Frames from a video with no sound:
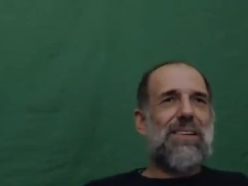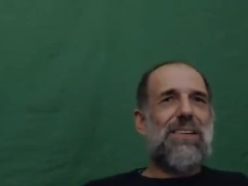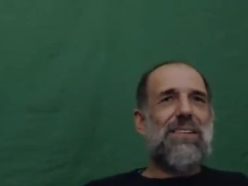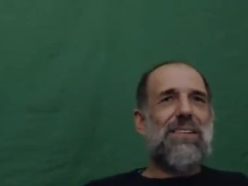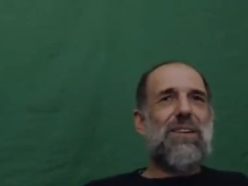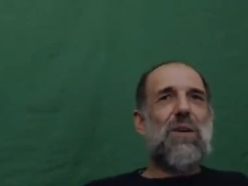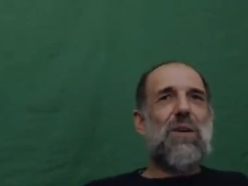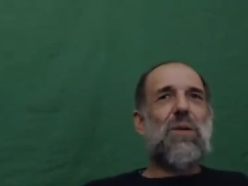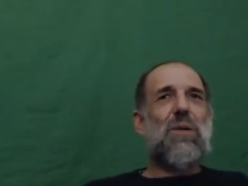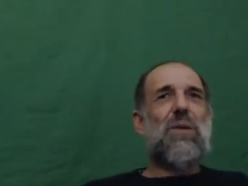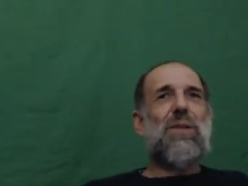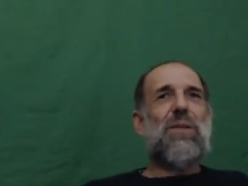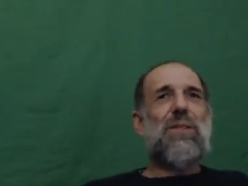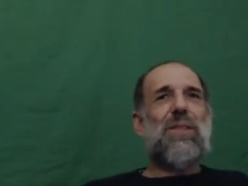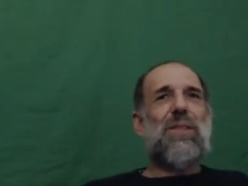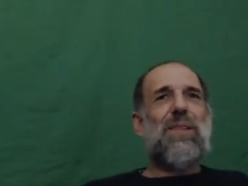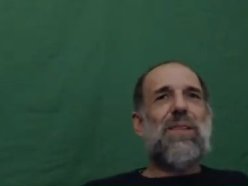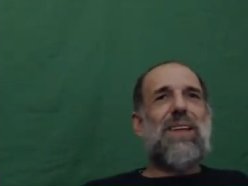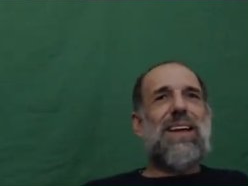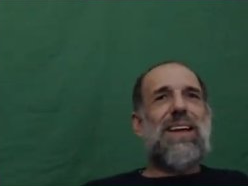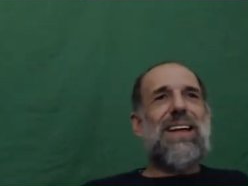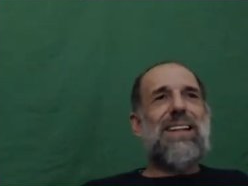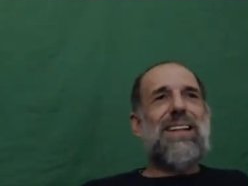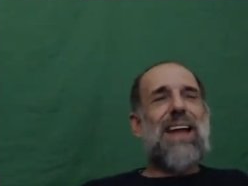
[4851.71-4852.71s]
So
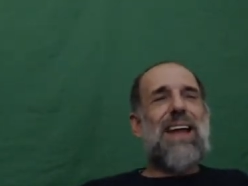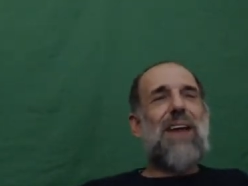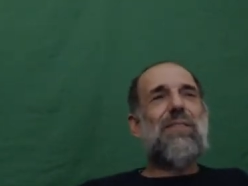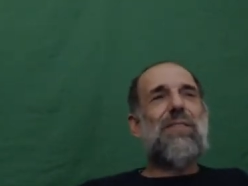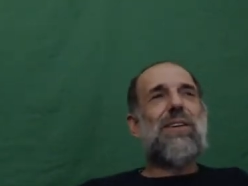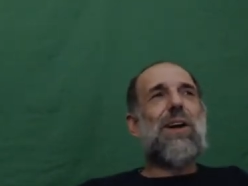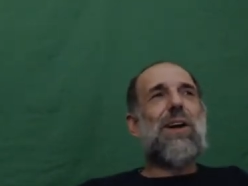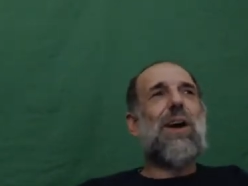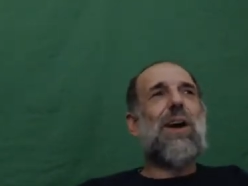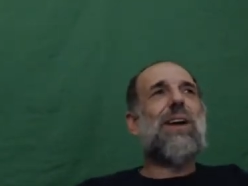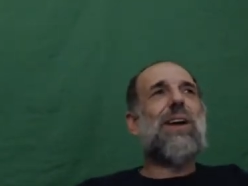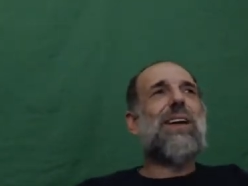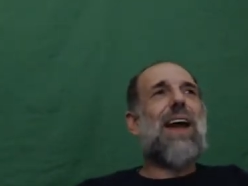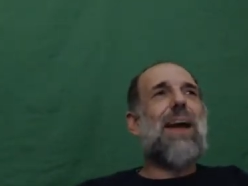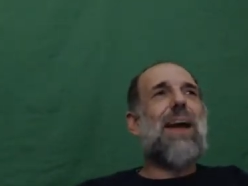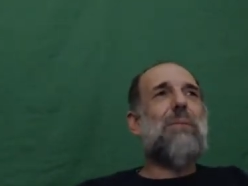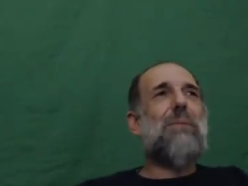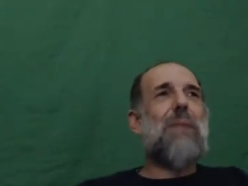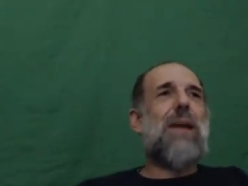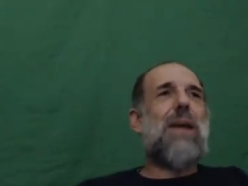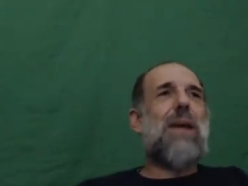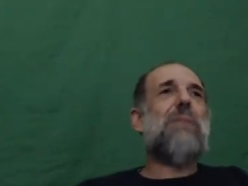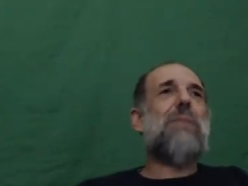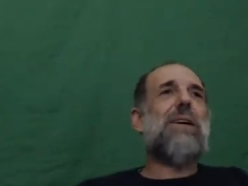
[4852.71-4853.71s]
in that regard, I
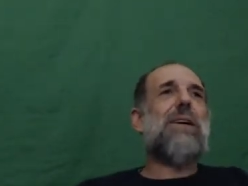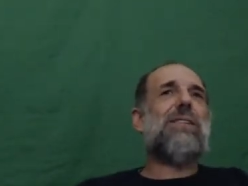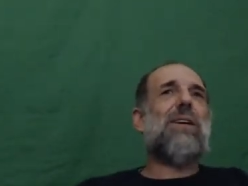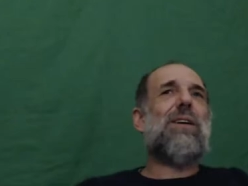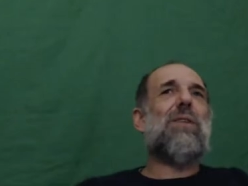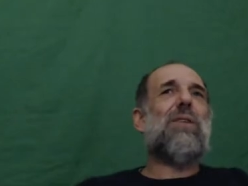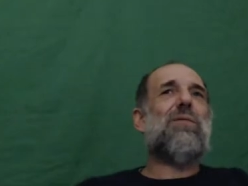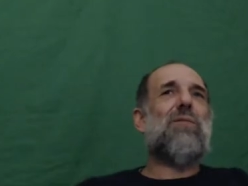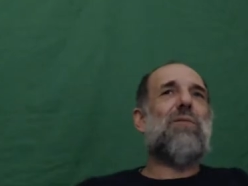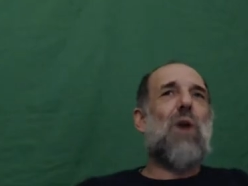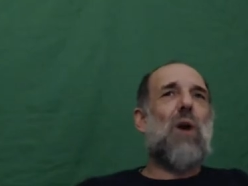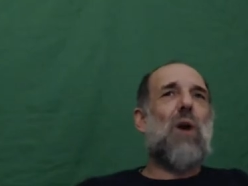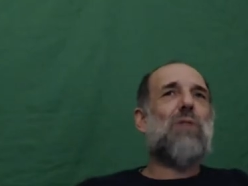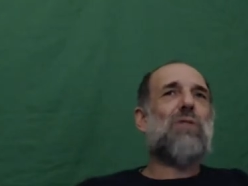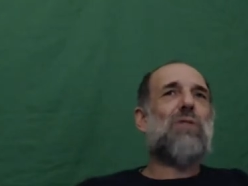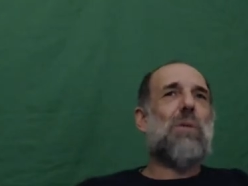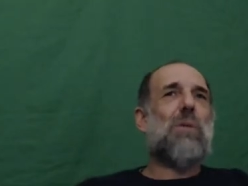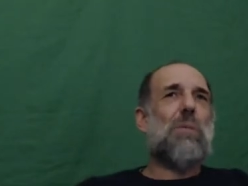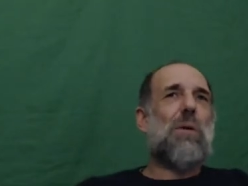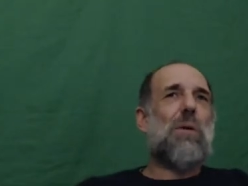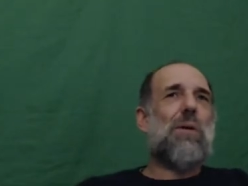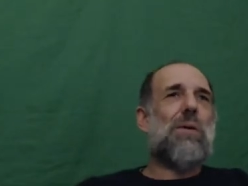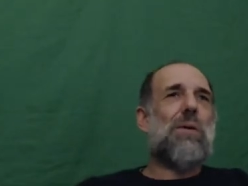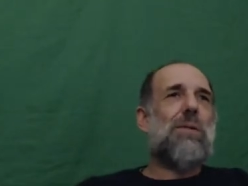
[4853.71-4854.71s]
made myself
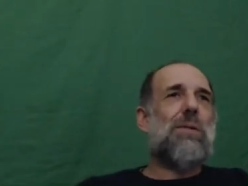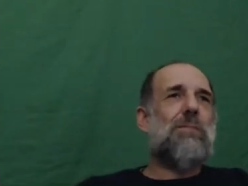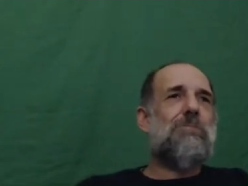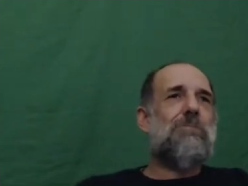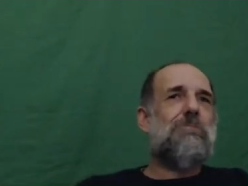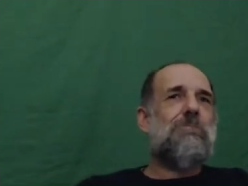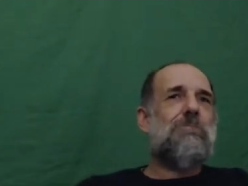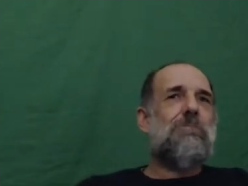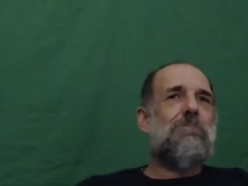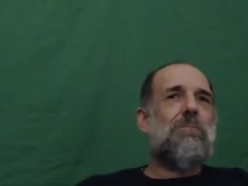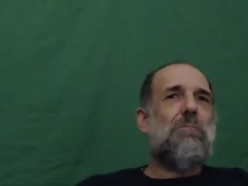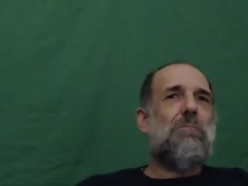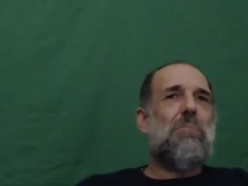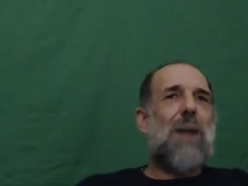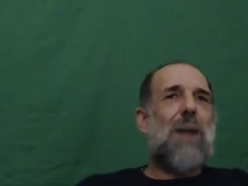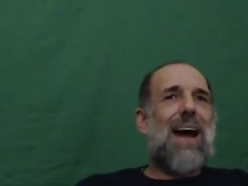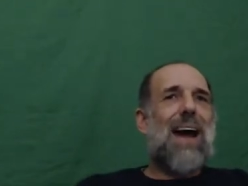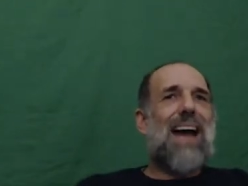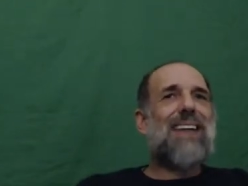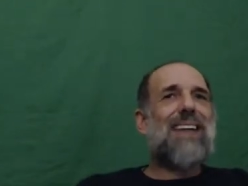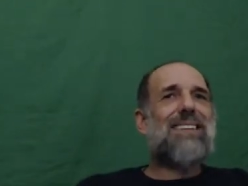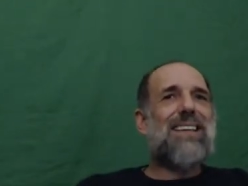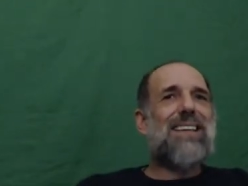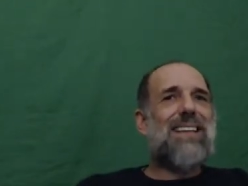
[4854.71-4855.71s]
vulnerable by
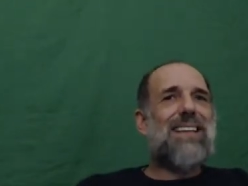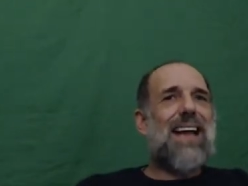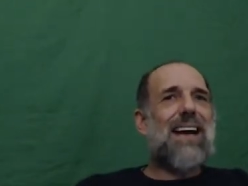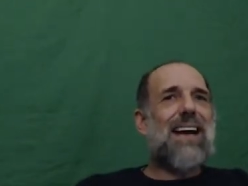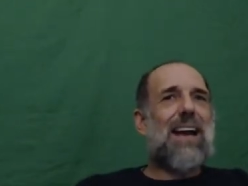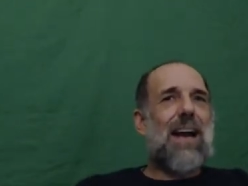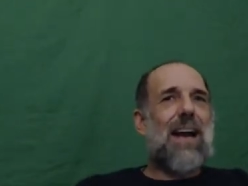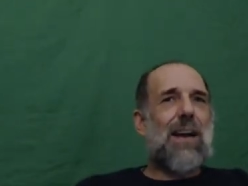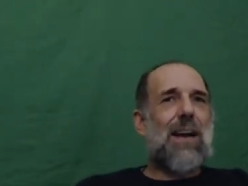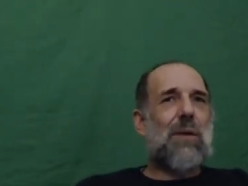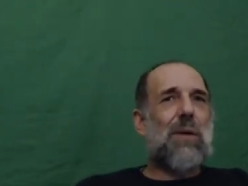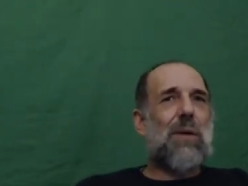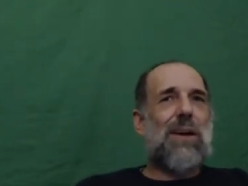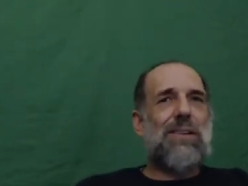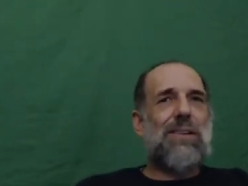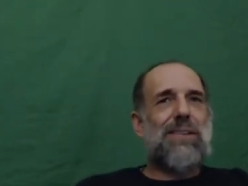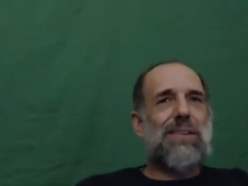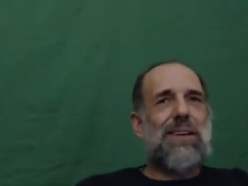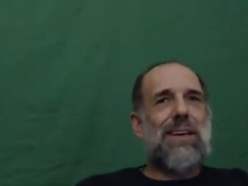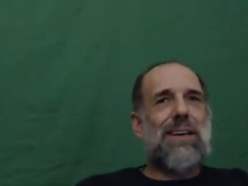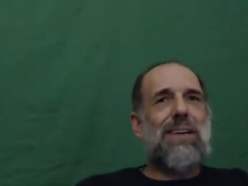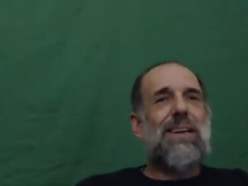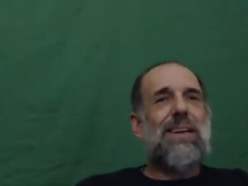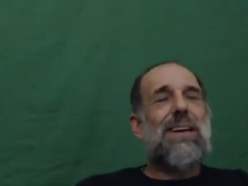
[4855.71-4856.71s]
asking that kind of
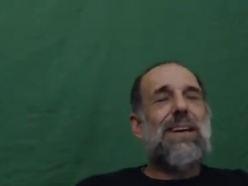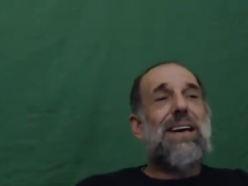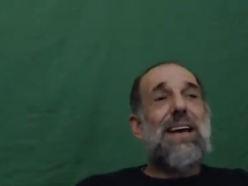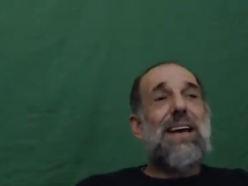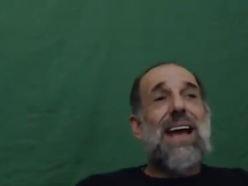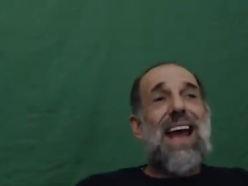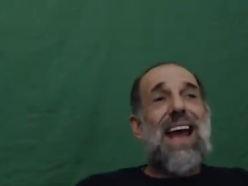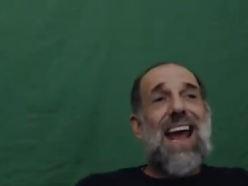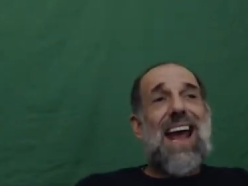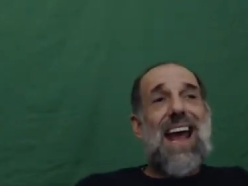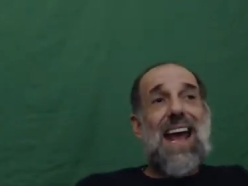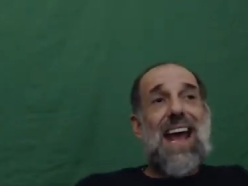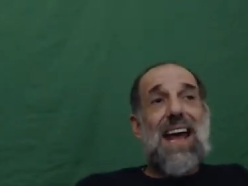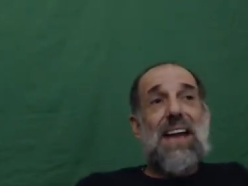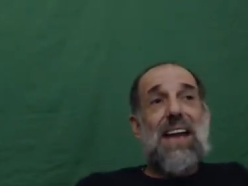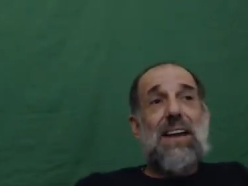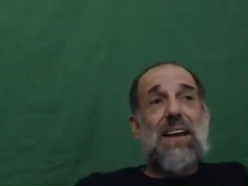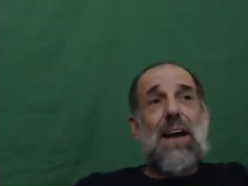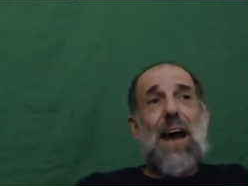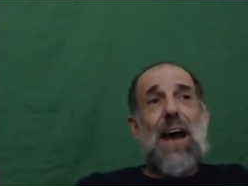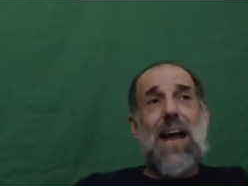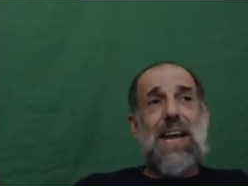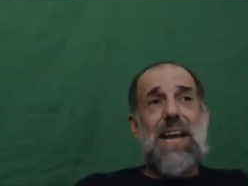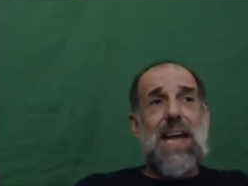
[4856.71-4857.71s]
question,
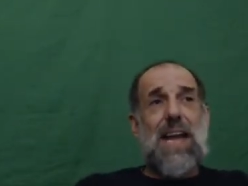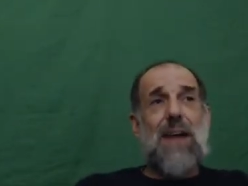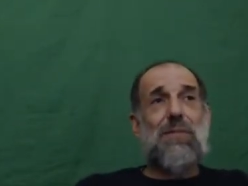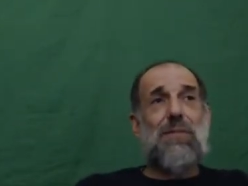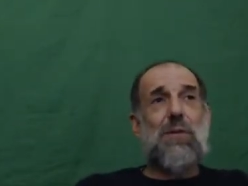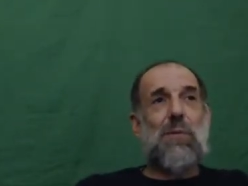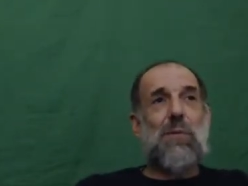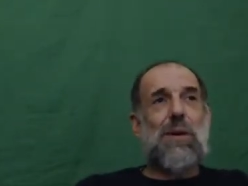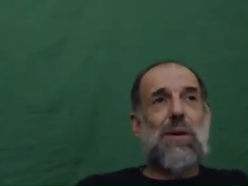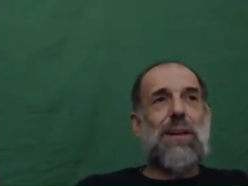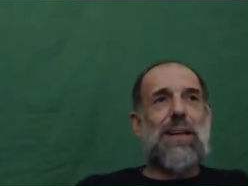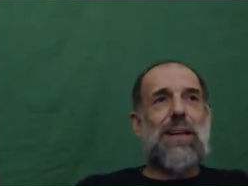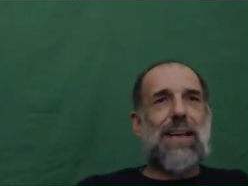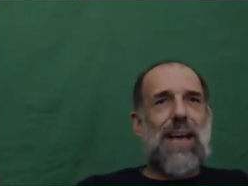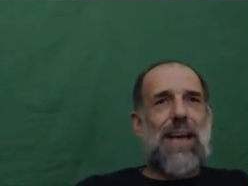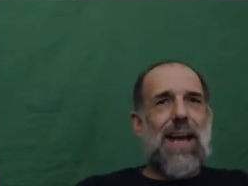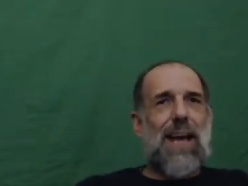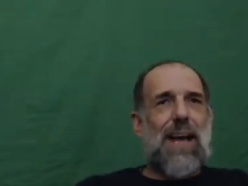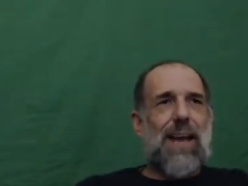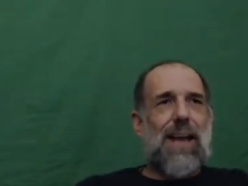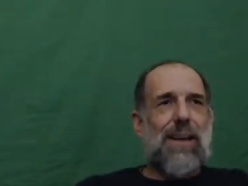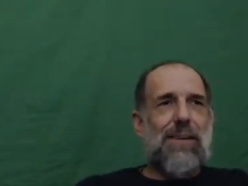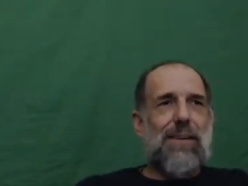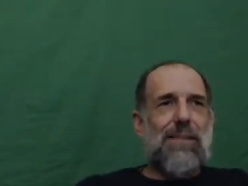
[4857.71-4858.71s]
and I never will
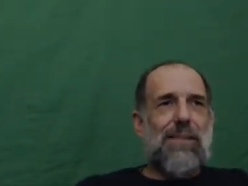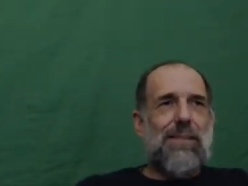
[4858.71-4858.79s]
again.